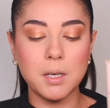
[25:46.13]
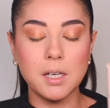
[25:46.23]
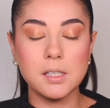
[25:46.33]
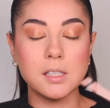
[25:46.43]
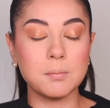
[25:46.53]

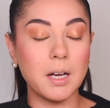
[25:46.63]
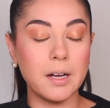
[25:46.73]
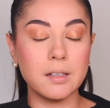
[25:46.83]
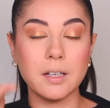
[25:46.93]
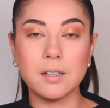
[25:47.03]
some
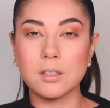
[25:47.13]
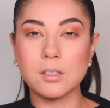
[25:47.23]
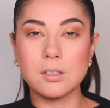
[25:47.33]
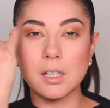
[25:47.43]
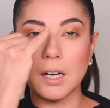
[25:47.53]
eyeliner
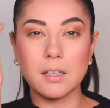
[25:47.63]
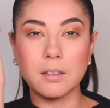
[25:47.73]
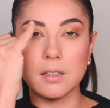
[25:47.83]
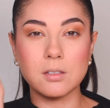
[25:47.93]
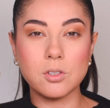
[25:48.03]
to tight
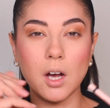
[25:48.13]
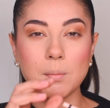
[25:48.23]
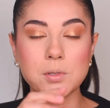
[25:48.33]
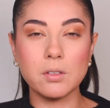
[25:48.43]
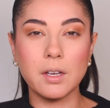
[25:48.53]
line the top
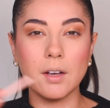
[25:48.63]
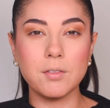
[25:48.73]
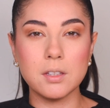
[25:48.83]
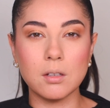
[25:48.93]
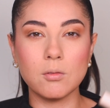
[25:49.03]
so that
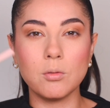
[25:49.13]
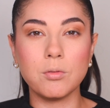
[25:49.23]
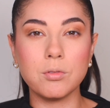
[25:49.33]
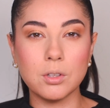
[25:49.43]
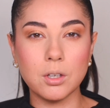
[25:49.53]
everything will
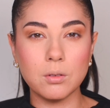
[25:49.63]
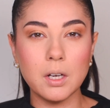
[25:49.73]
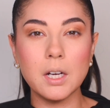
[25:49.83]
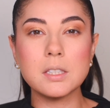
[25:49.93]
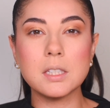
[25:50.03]
flow
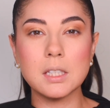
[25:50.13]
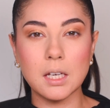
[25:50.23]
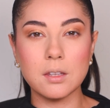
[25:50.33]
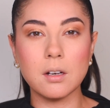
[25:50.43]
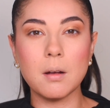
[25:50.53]

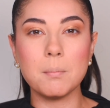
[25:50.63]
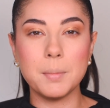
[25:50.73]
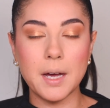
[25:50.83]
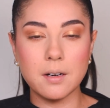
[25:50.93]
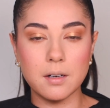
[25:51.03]
together
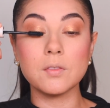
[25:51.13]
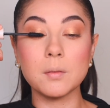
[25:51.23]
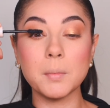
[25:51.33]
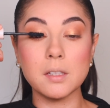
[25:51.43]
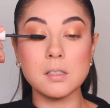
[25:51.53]
better. For
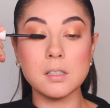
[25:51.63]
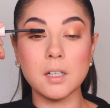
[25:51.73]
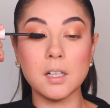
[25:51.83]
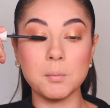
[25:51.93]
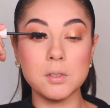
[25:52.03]
mascara,
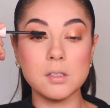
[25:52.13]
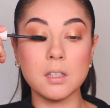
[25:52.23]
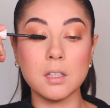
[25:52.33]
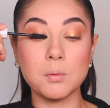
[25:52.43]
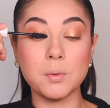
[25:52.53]
I'm using
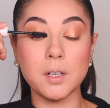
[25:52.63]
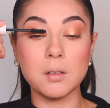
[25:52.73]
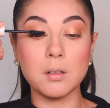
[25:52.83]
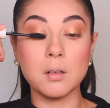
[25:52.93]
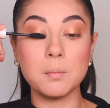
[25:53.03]
the
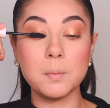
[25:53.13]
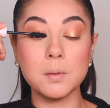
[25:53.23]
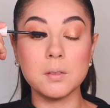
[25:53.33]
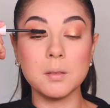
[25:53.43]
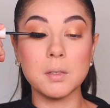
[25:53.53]
Rare
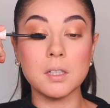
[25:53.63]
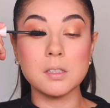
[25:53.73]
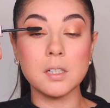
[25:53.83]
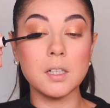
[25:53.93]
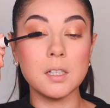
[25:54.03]
Beauty
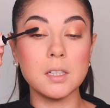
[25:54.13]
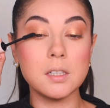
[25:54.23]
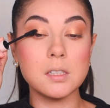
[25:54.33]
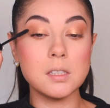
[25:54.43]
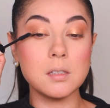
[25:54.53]
mascara, and it
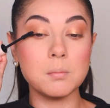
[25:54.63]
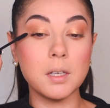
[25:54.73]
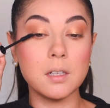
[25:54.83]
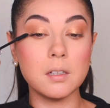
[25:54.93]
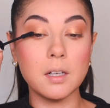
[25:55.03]
doesn't
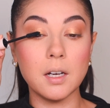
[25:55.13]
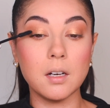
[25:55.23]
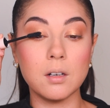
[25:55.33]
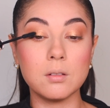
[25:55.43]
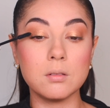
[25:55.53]
matter
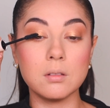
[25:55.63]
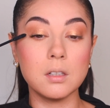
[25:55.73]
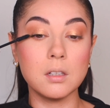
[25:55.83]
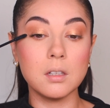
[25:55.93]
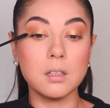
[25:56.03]
how
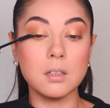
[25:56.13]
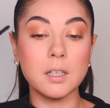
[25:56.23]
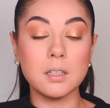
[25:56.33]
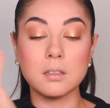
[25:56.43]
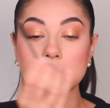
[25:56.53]

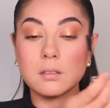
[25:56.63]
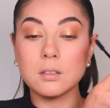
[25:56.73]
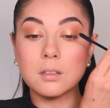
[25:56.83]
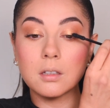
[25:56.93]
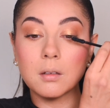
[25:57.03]
like
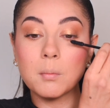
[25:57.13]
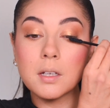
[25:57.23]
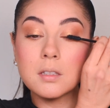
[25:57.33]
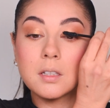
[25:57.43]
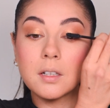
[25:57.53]
your
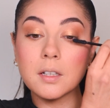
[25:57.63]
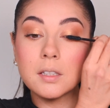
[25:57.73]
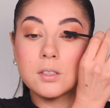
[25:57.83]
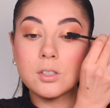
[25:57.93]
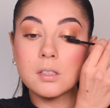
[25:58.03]
mascara
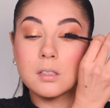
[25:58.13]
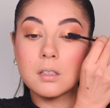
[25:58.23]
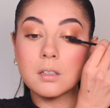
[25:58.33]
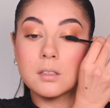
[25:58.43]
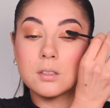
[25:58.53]
is, just as
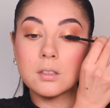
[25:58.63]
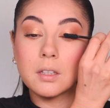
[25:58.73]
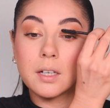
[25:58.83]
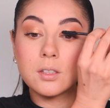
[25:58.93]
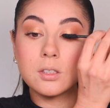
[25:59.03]
long as your
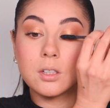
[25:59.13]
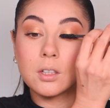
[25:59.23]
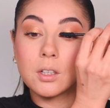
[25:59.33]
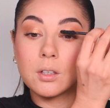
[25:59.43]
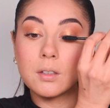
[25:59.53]
lashes are
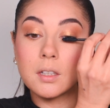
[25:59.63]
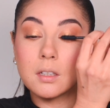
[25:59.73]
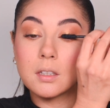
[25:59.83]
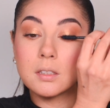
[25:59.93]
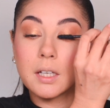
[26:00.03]
coated, because I